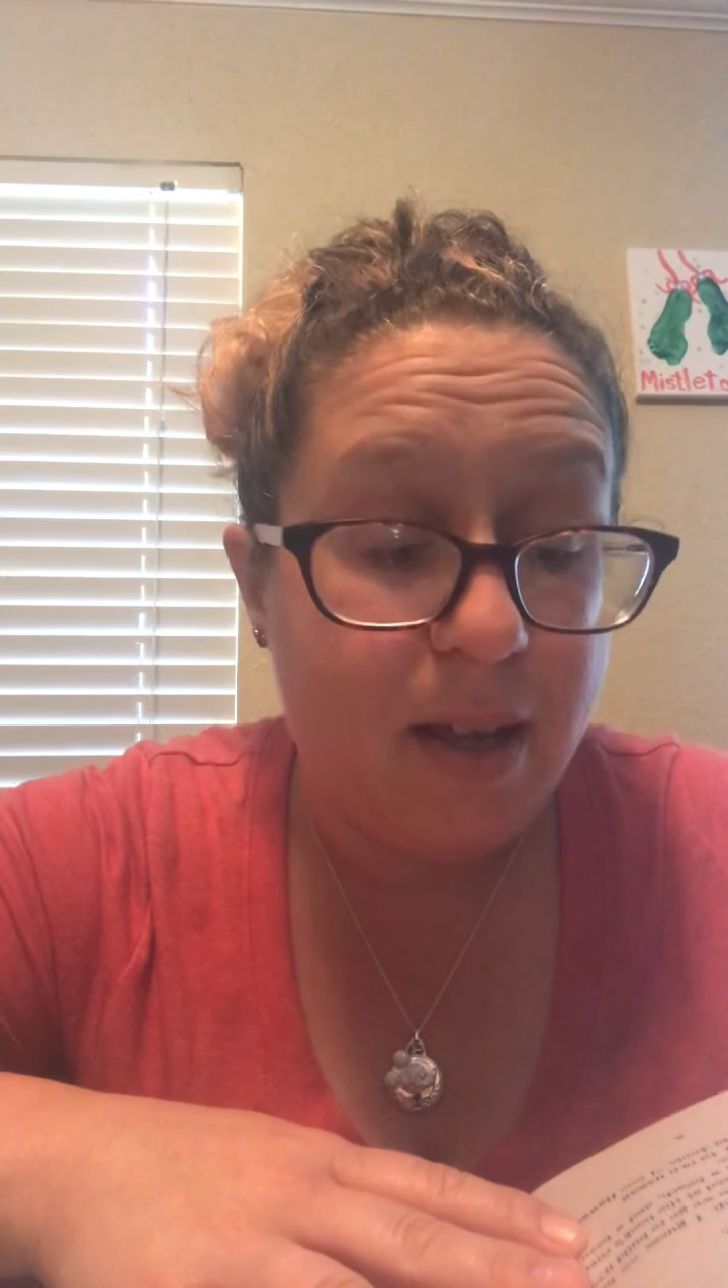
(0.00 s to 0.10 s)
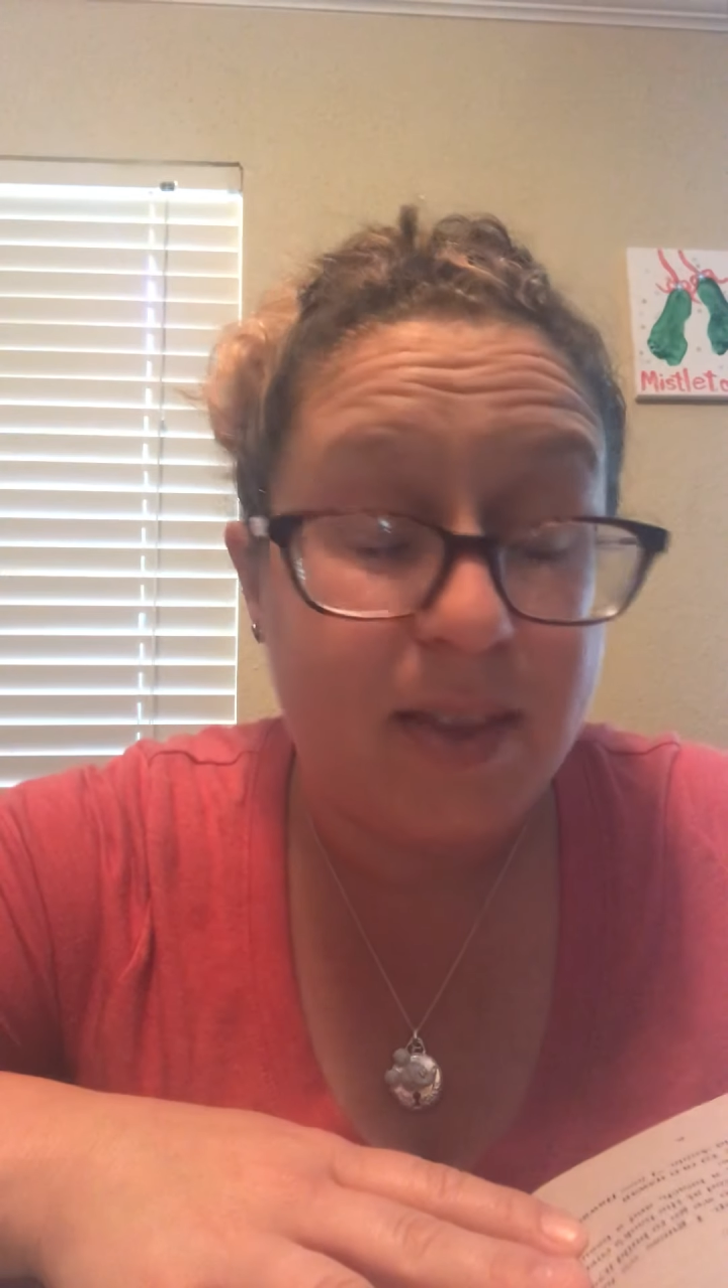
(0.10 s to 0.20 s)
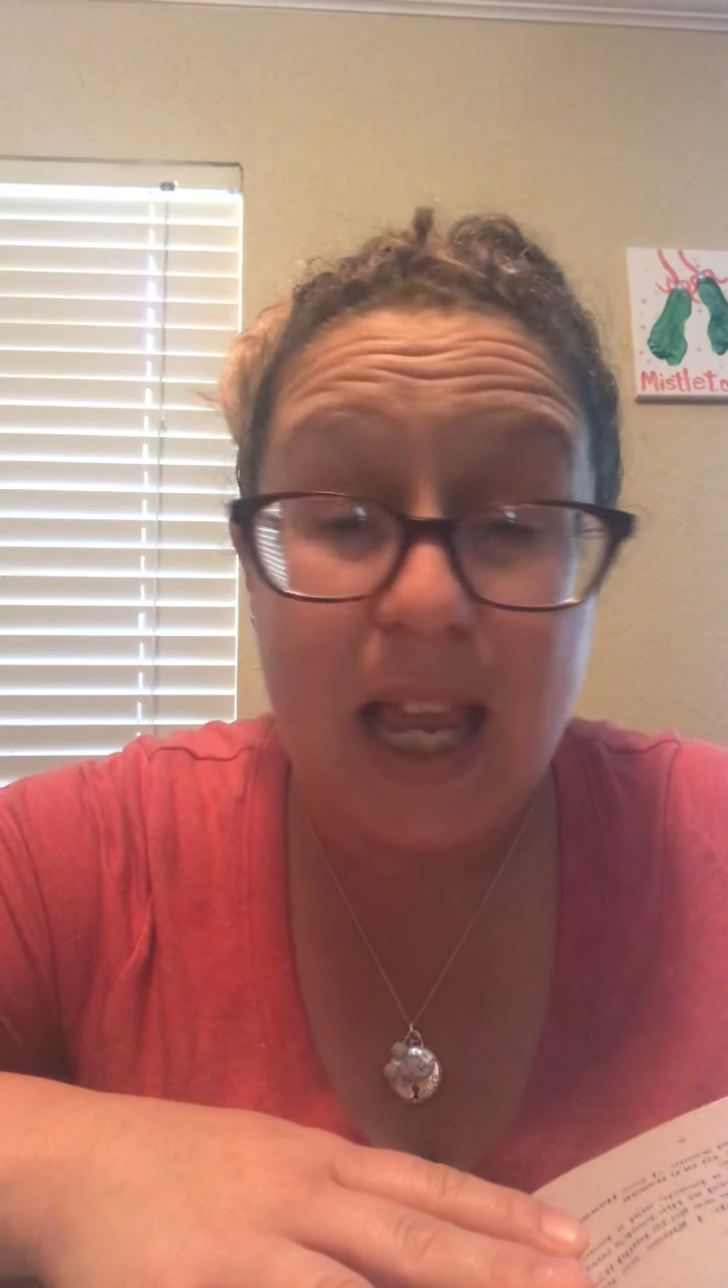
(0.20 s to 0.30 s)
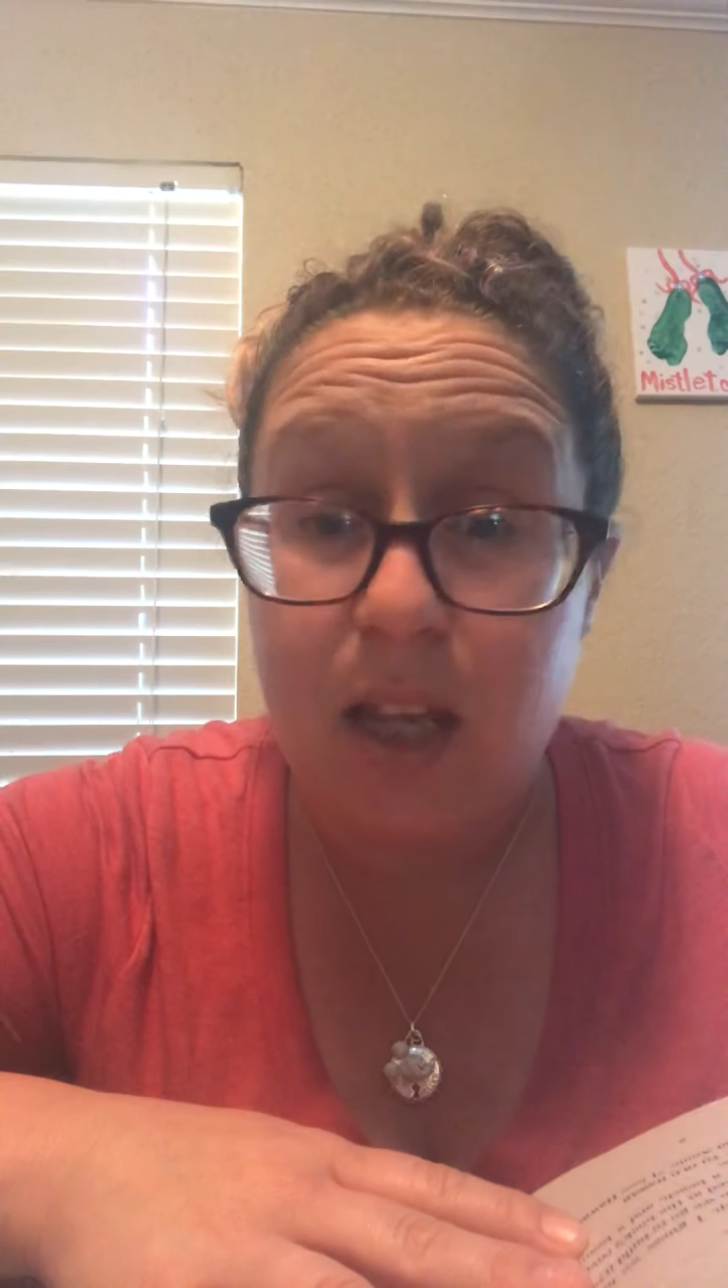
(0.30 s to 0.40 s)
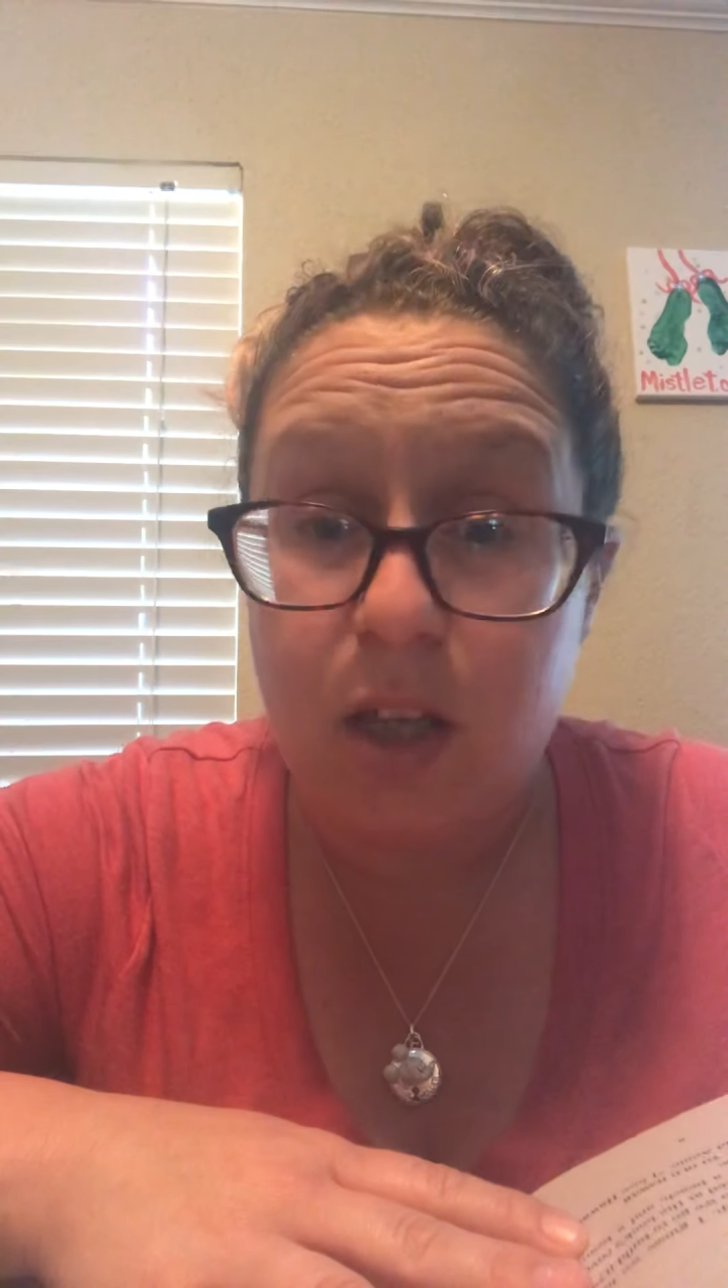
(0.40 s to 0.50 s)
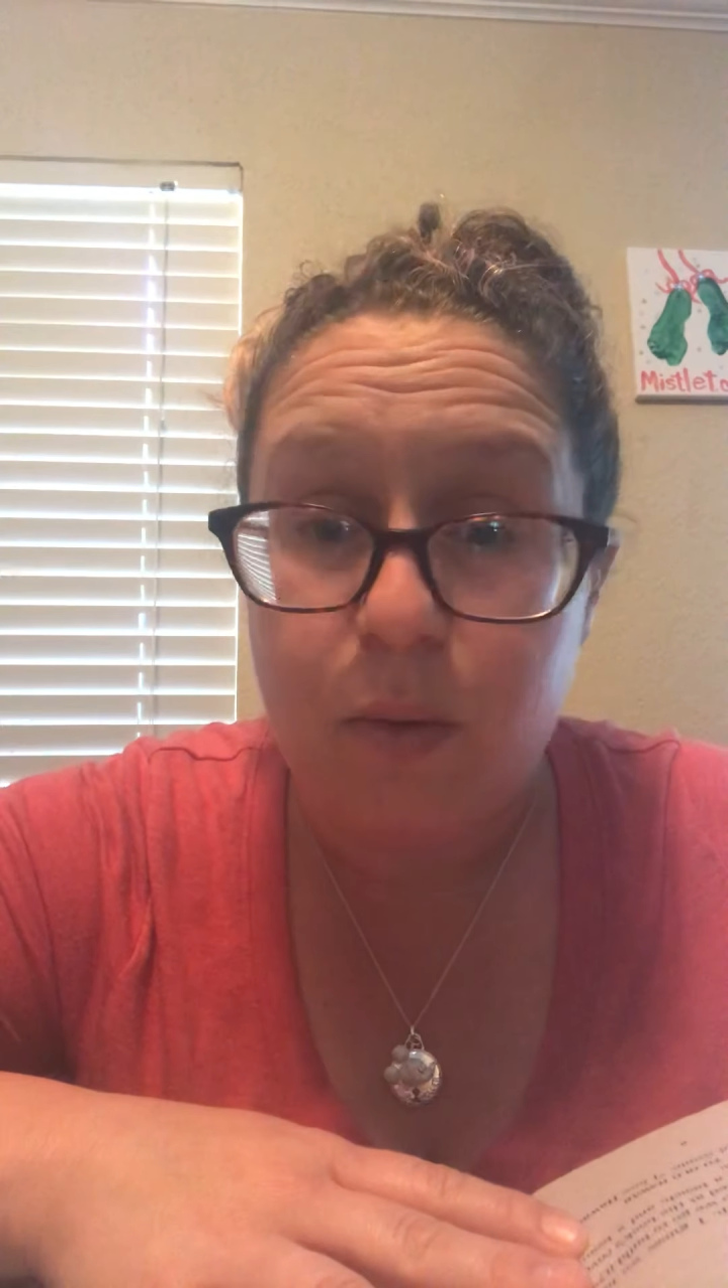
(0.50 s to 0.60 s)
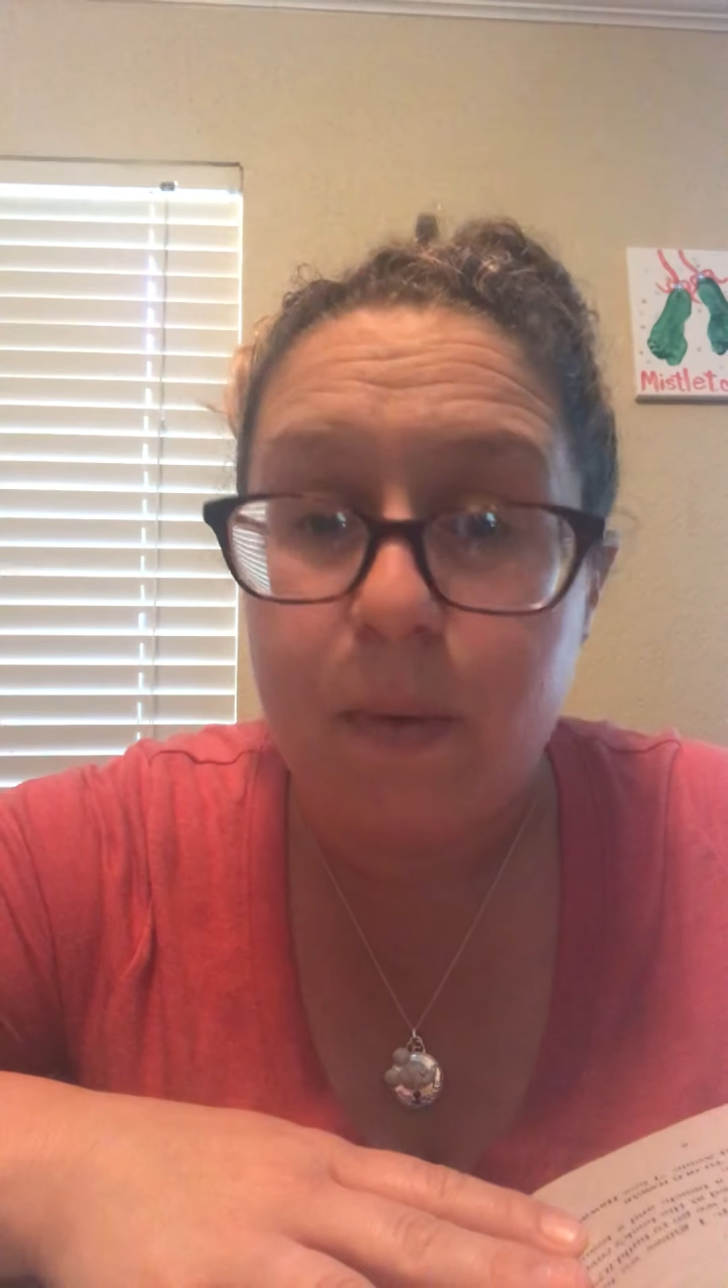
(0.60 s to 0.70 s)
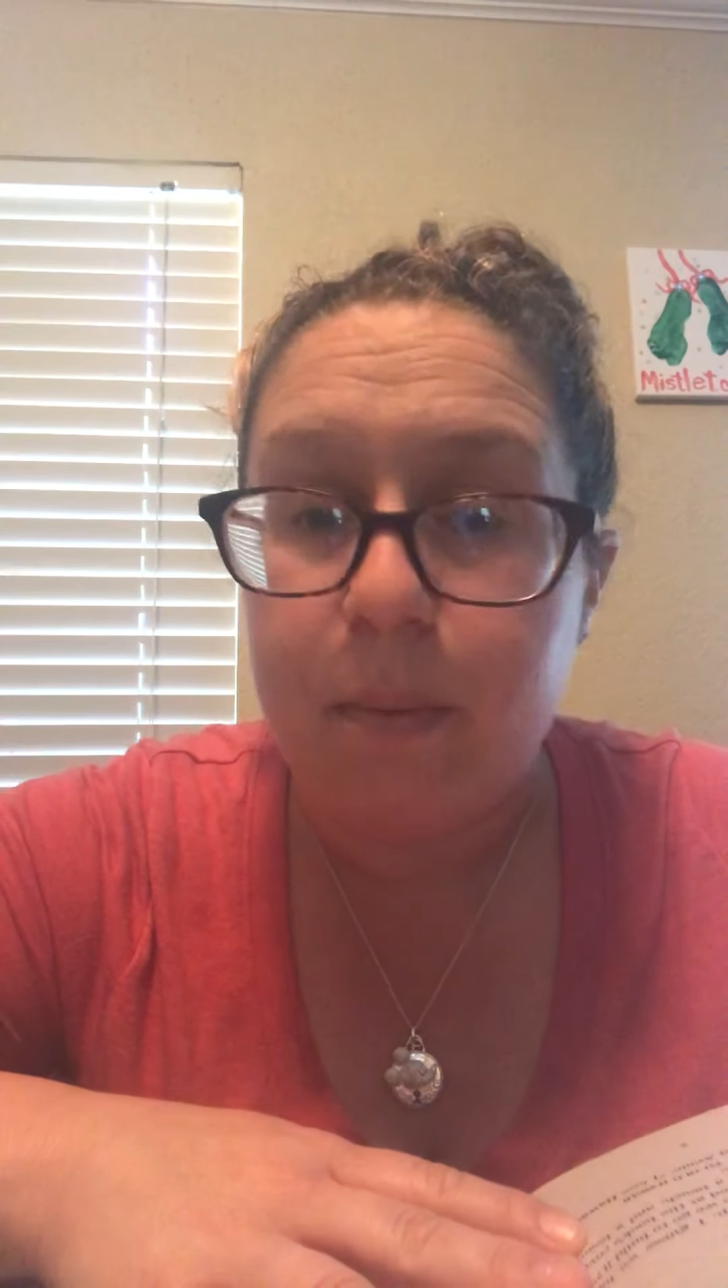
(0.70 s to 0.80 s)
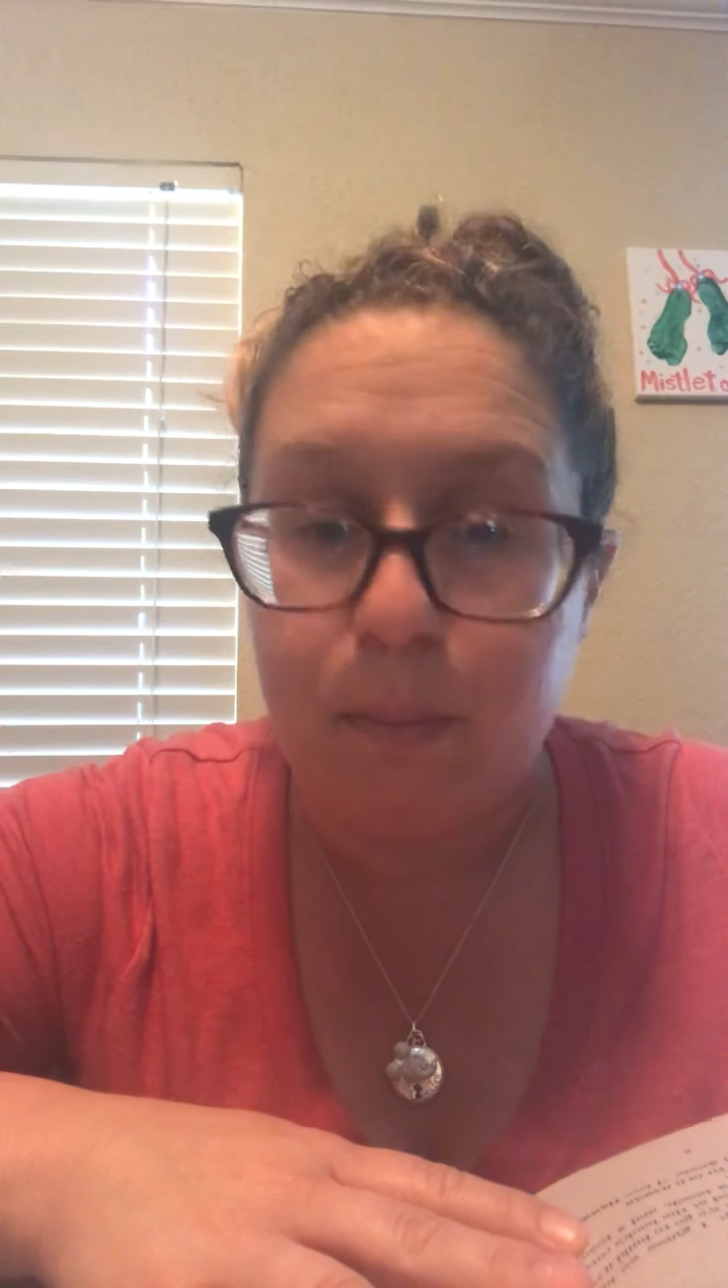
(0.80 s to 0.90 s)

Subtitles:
Thank you,